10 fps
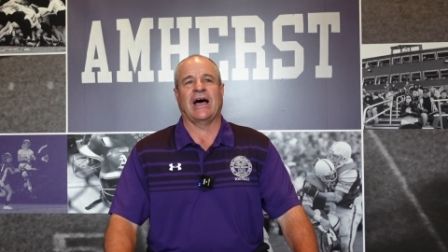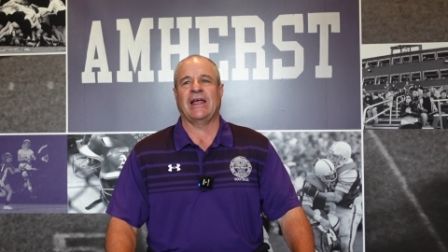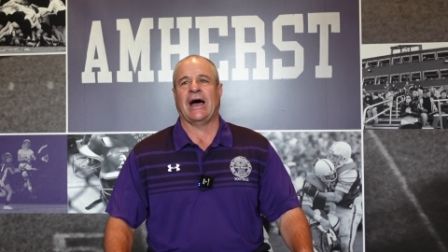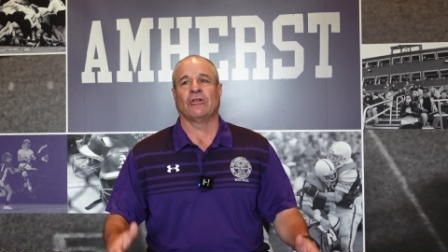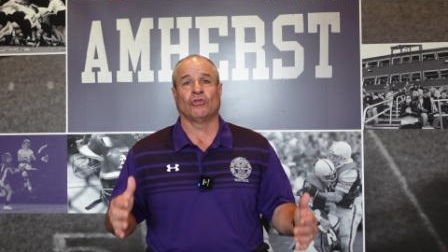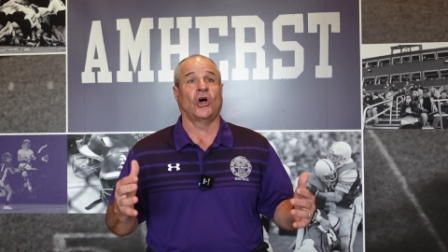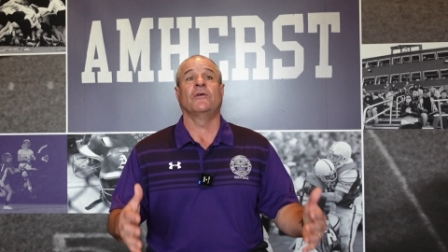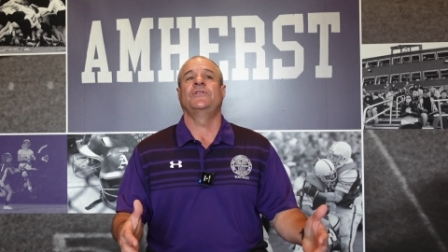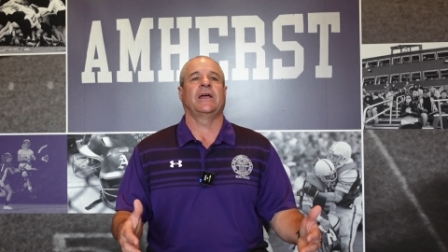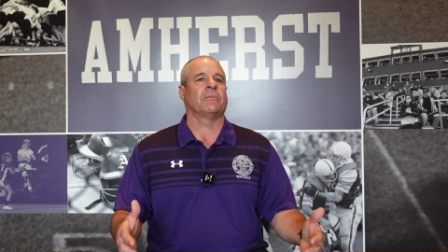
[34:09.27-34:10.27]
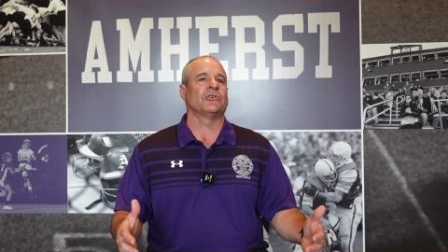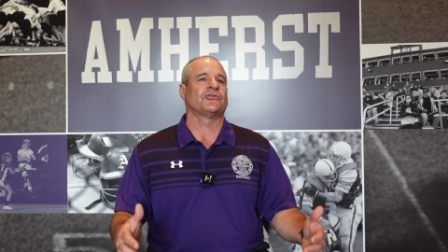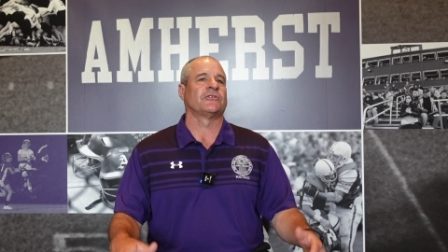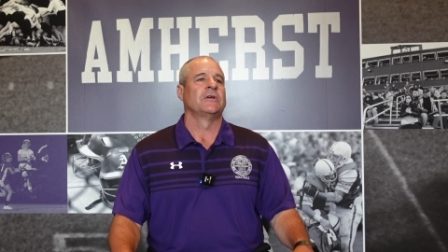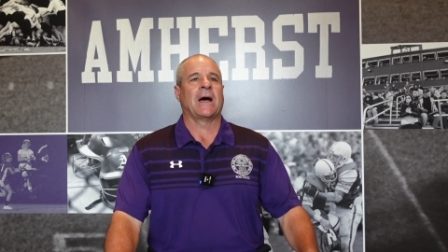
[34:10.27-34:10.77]
I loved
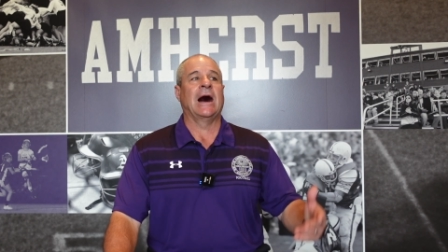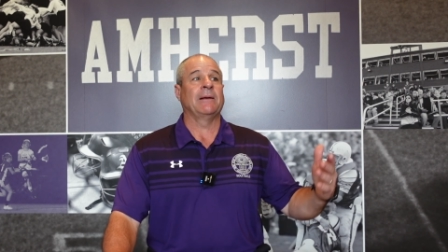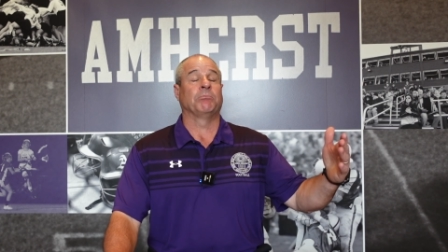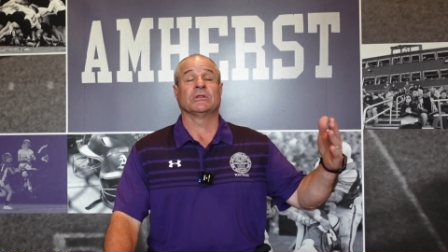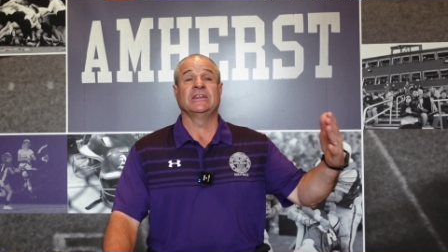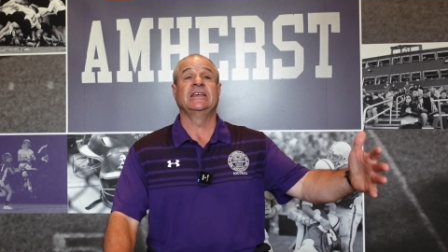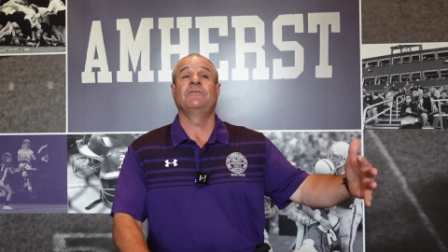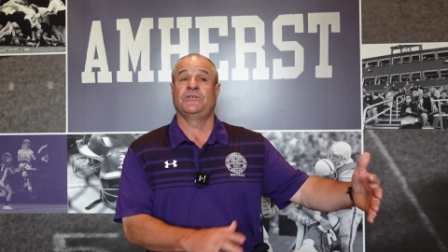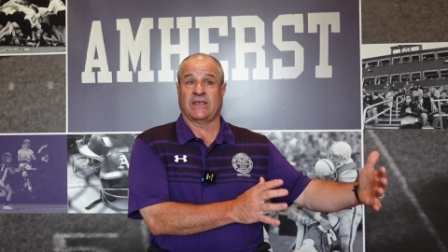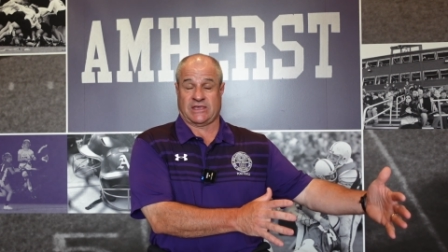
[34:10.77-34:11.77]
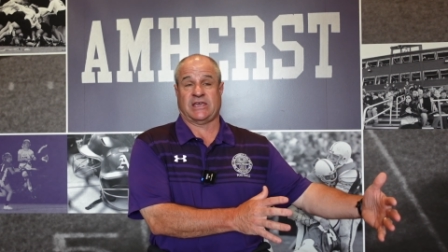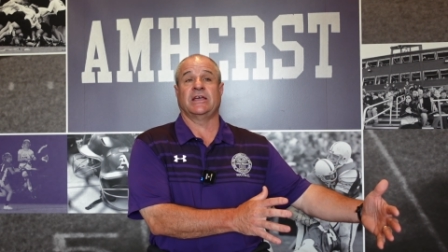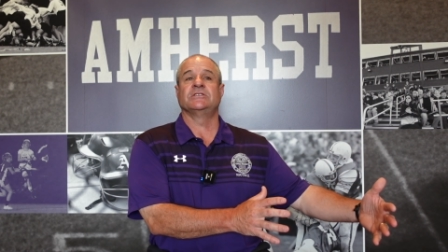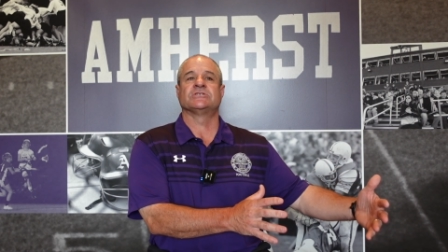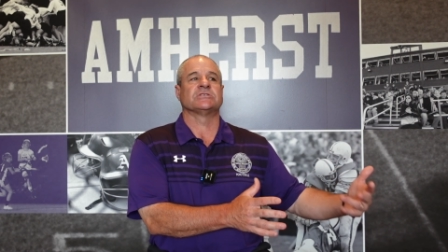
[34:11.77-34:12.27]
Amherst. I believed the
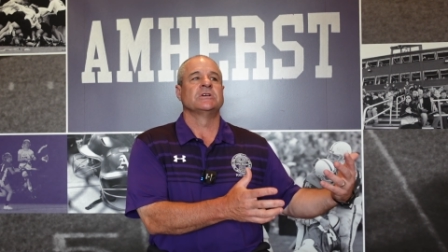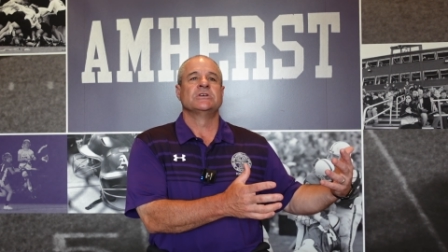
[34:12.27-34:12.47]
kids